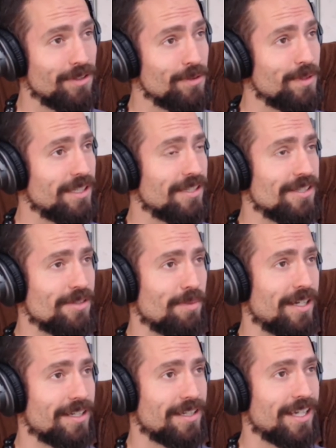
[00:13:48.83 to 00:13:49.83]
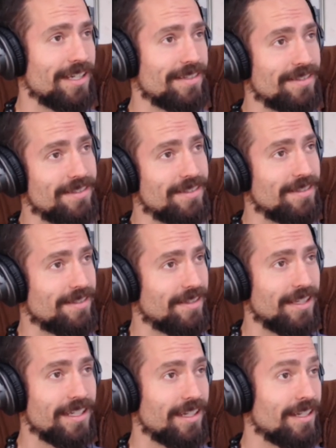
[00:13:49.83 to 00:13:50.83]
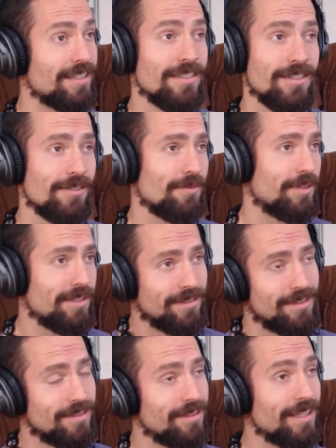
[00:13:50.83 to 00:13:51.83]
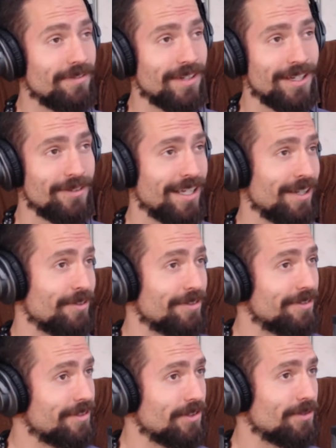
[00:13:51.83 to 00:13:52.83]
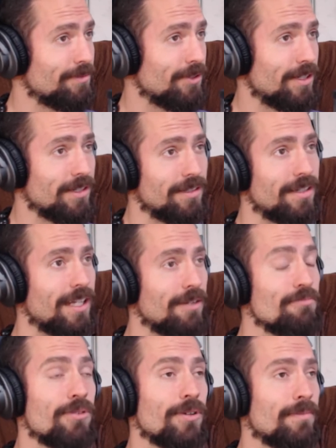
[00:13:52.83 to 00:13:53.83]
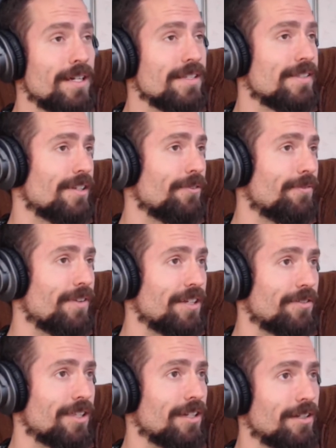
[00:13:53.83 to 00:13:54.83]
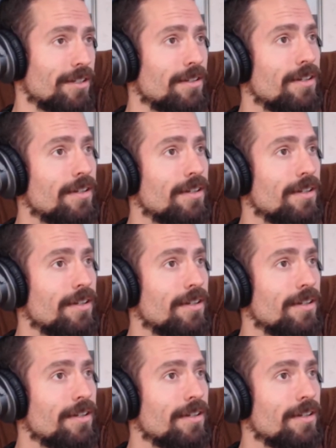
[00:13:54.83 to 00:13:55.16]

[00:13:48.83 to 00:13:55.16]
doing this podcast is like, I just want to live out loud a little more and put myself out there.